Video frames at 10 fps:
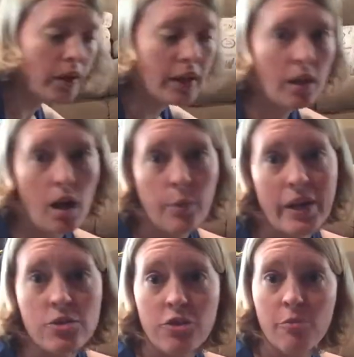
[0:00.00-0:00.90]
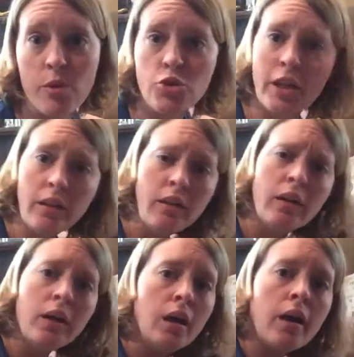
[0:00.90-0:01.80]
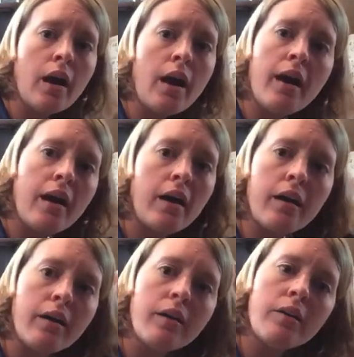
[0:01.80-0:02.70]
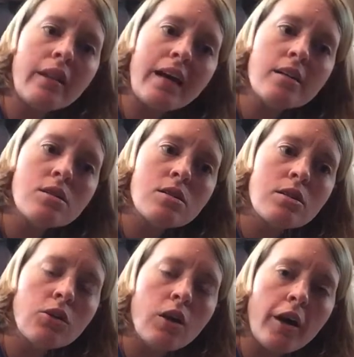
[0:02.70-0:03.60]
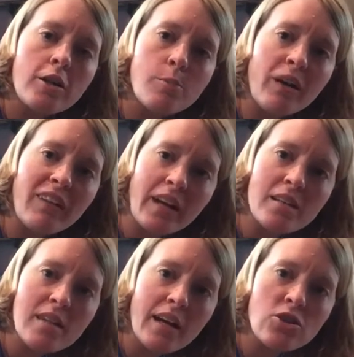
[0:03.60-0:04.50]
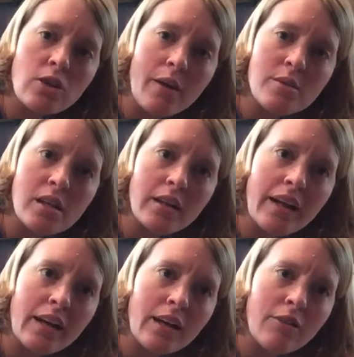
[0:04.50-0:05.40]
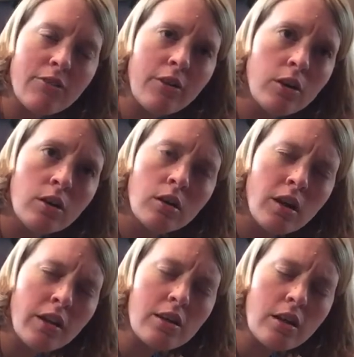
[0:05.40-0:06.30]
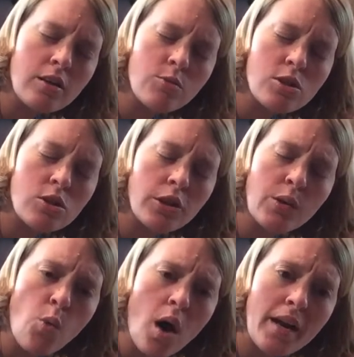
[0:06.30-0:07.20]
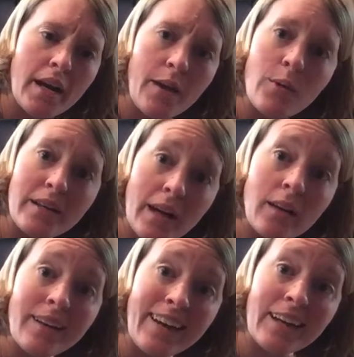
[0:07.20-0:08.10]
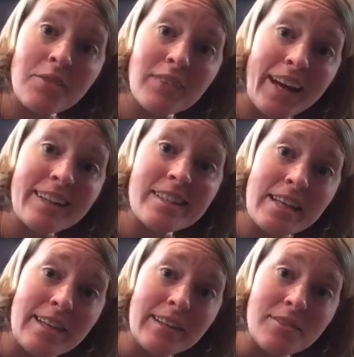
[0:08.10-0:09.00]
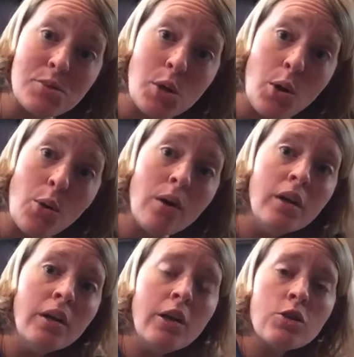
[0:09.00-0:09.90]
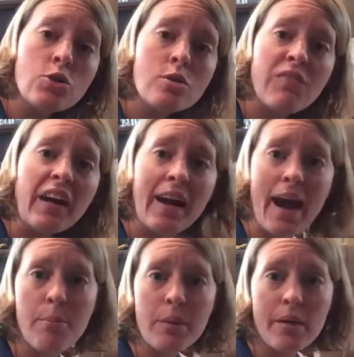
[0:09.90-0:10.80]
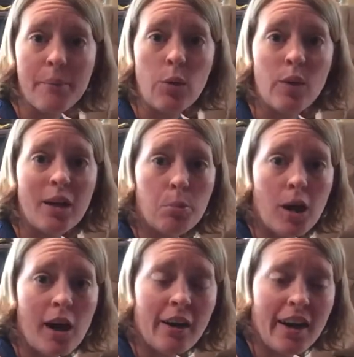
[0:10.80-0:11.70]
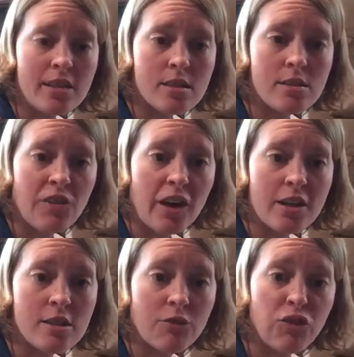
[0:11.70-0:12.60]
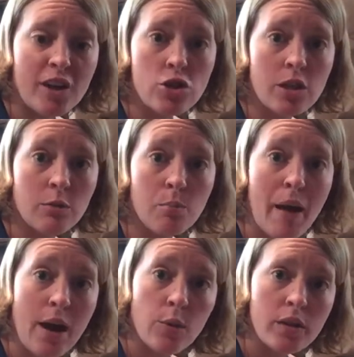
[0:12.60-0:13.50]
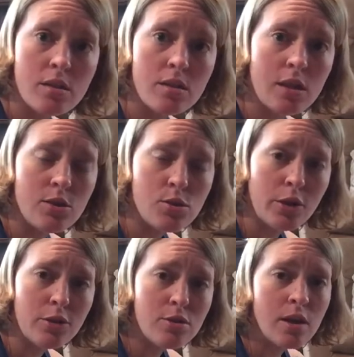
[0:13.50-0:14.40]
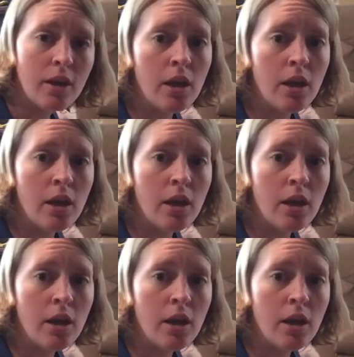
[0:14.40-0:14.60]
working on range of motion. That is still the hardest part. Like I said, I was at negative, I think it was 31, and I went down to negative 19. So she was very happy on my week progress as far as the flexion backwards is concerned.